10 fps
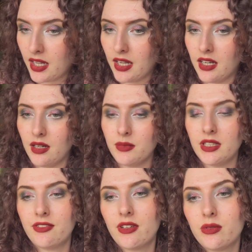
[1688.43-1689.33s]

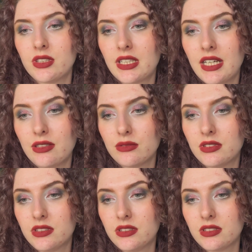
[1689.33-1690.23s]
If I want to
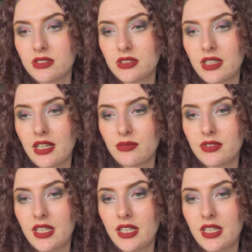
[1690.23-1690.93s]
count